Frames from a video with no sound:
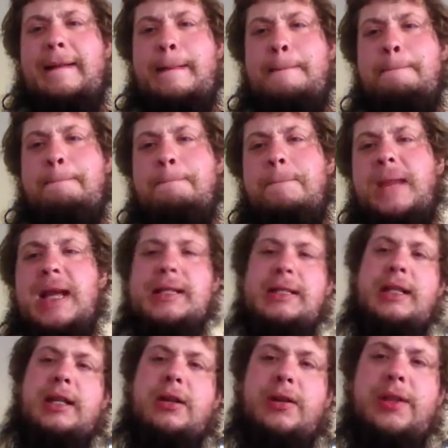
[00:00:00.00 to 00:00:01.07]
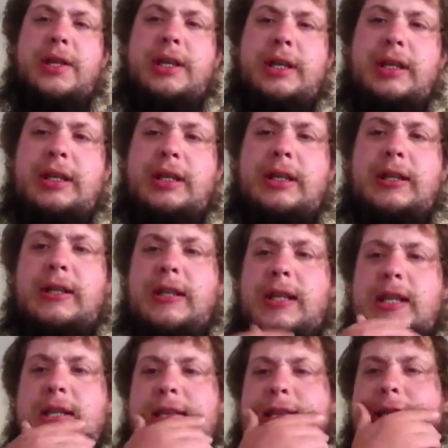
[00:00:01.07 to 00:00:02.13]
Next thing on the
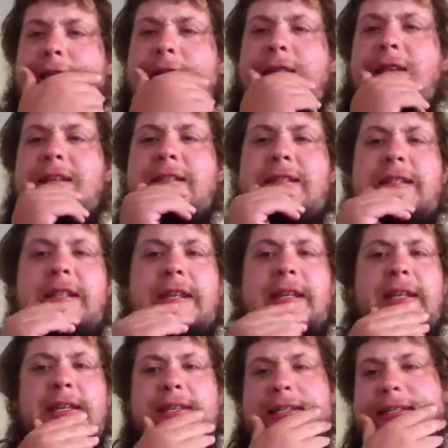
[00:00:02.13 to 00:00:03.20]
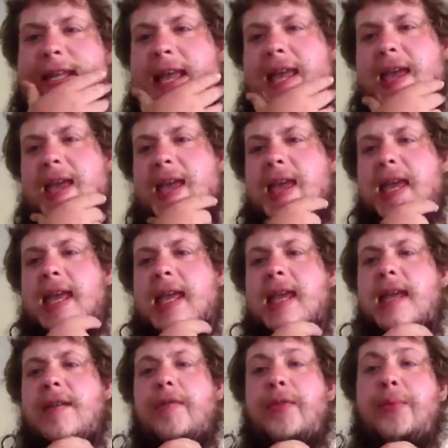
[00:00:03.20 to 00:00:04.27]
list is
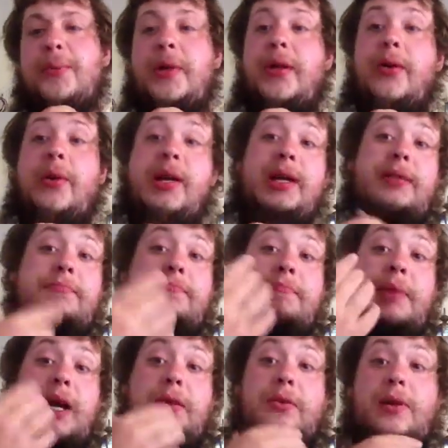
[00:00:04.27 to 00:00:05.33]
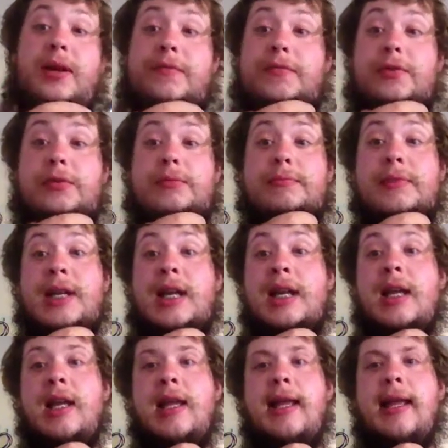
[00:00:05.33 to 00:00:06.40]
a 308 battle rifle.
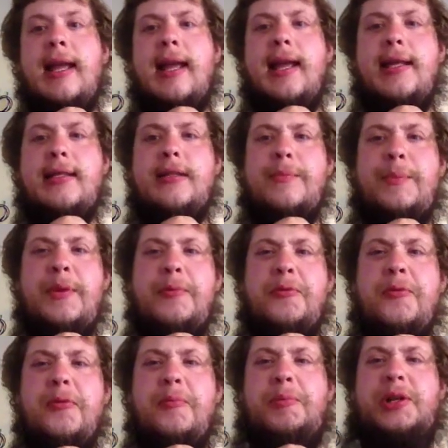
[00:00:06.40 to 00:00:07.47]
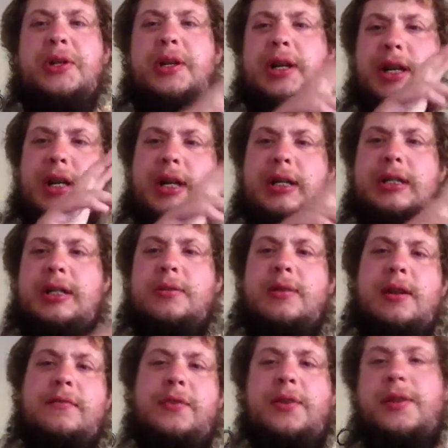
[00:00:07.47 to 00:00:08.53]
And some people would put hunting
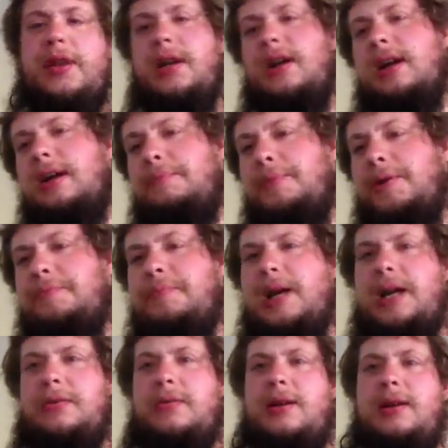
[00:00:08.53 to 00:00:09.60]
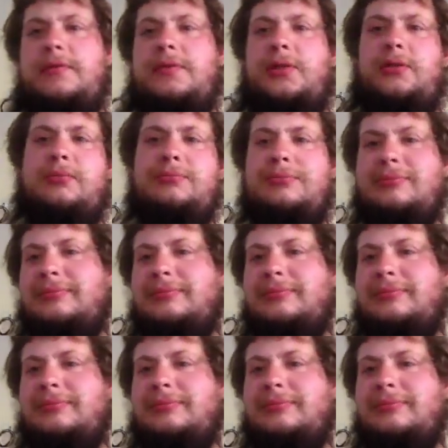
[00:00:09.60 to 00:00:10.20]
rifle in there. I put battle rifle.